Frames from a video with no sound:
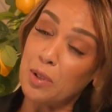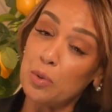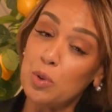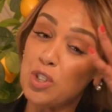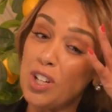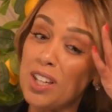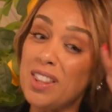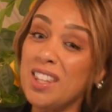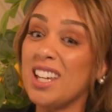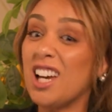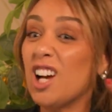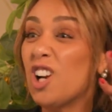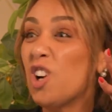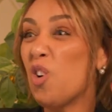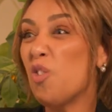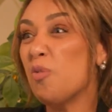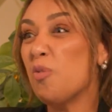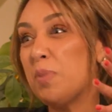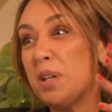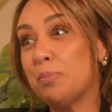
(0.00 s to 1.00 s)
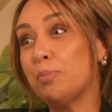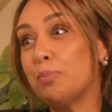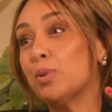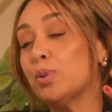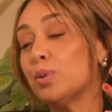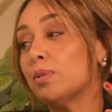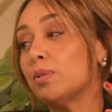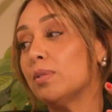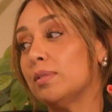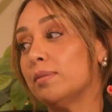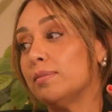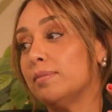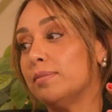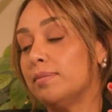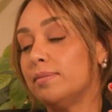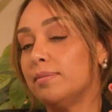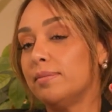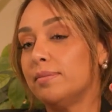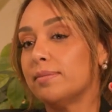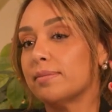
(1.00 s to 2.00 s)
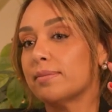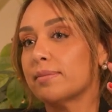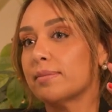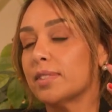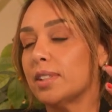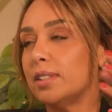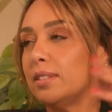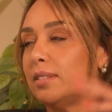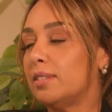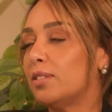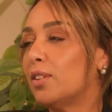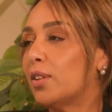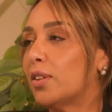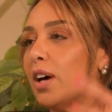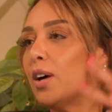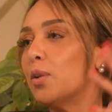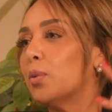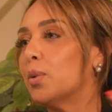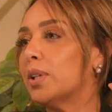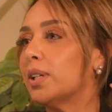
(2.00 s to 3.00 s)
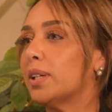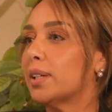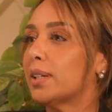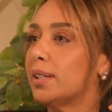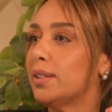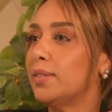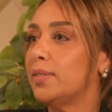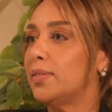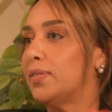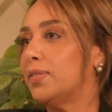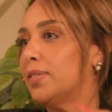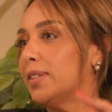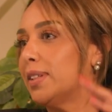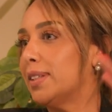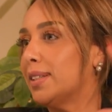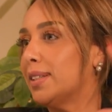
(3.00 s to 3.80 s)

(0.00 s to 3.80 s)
something which I think a lot of people, not that I want to kind of